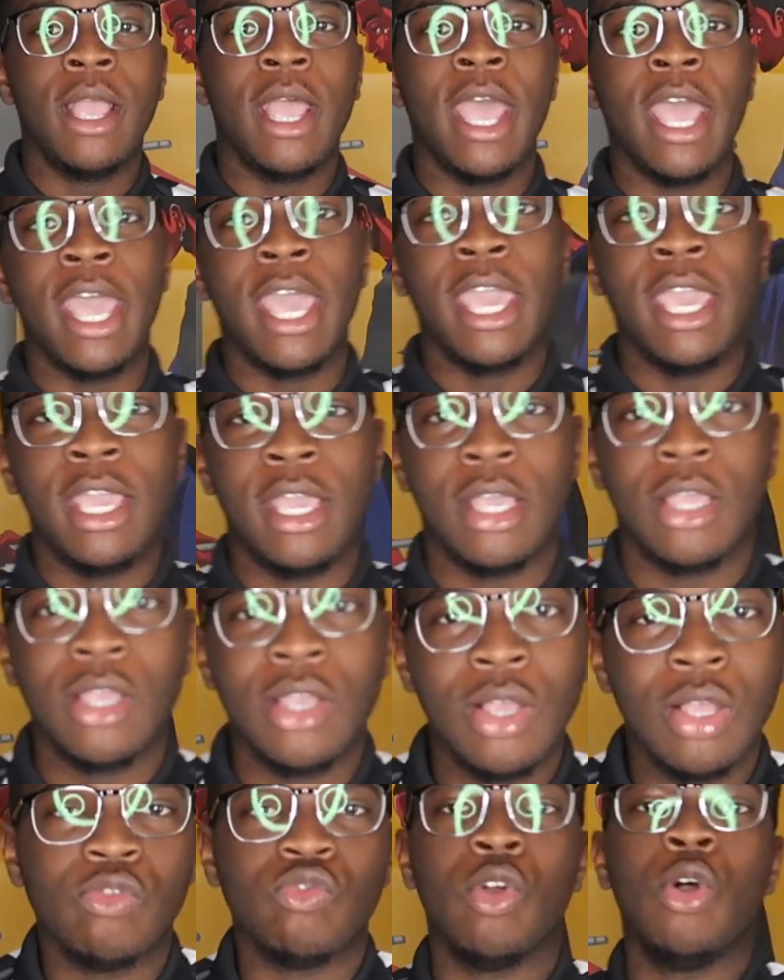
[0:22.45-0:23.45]
Hey,
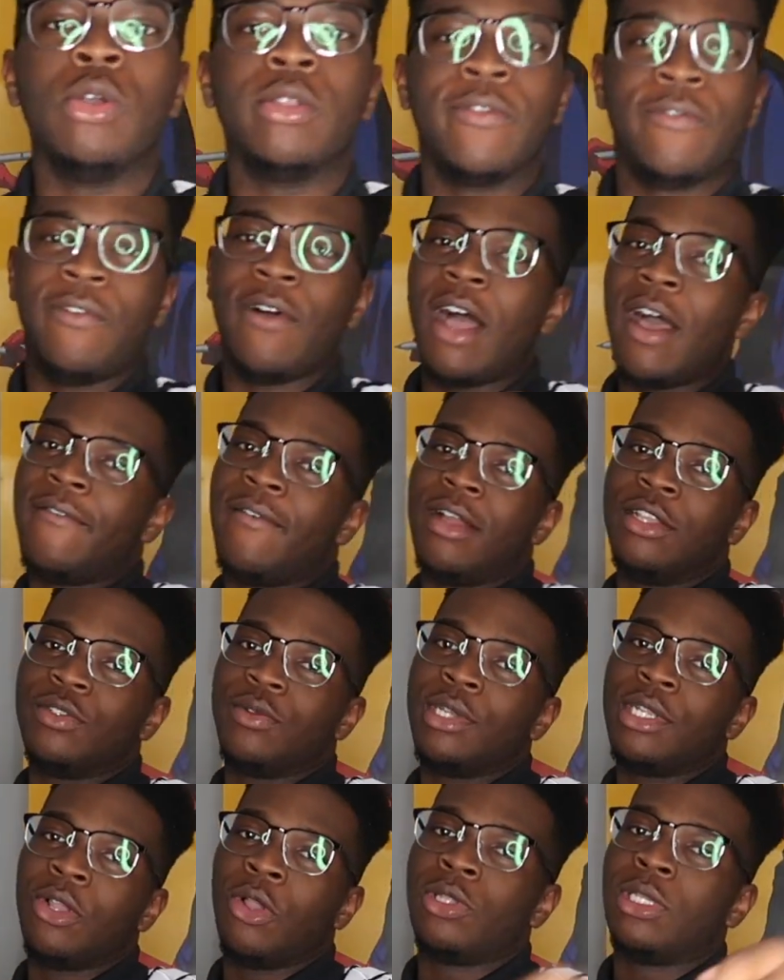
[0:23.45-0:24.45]
roll to
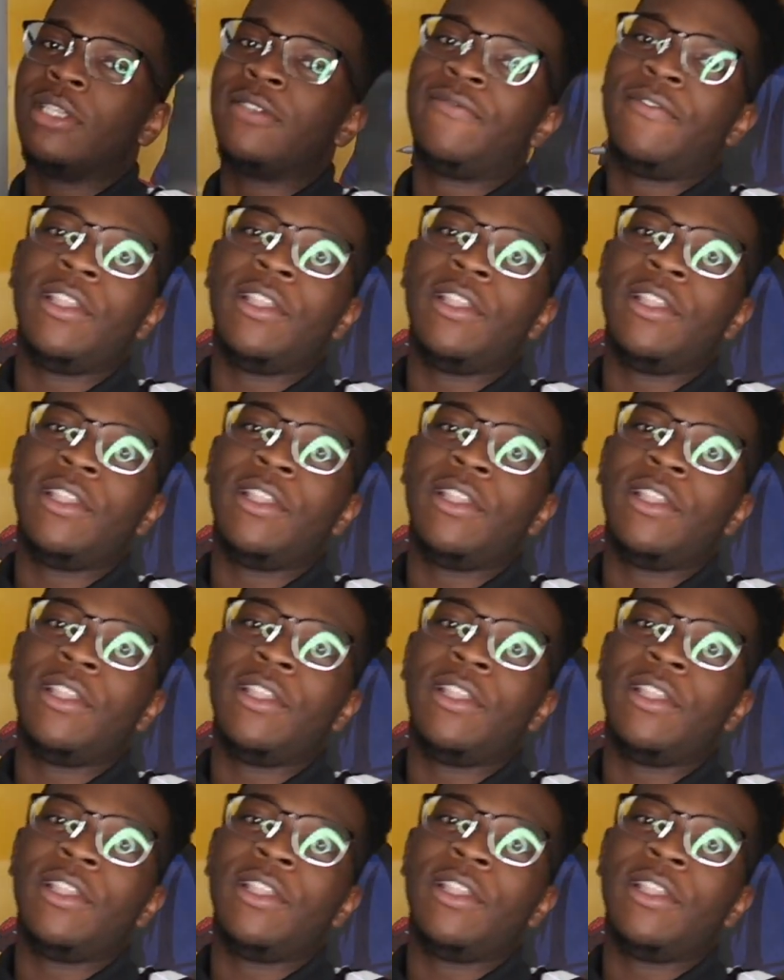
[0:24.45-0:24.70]
500 on this